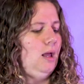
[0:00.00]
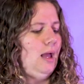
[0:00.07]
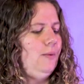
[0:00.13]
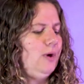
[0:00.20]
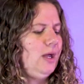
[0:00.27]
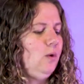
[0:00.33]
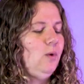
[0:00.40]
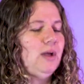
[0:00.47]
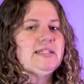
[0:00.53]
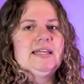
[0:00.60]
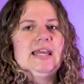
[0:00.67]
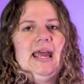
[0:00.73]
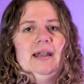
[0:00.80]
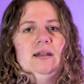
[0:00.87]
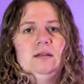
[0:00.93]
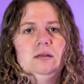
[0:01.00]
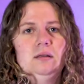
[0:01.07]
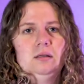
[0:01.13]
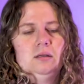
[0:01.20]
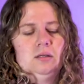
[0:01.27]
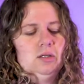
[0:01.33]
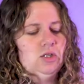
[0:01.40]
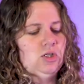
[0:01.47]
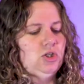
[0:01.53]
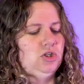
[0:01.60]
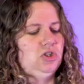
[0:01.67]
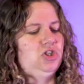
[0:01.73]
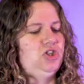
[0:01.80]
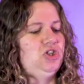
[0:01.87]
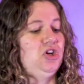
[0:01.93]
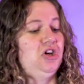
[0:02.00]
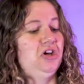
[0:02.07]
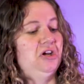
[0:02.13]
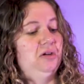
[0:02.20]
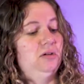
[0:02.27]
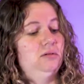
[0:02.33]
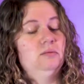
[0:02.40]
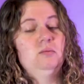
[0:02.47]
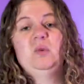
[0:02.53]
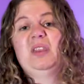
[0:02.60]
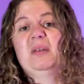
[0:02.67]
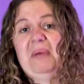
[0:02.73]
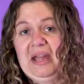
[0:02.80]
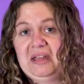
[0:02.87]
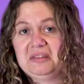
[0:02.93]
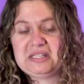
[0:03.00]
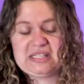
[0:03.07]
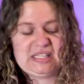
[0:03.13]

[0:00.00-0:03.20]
And we're gonna once again stir with the back of this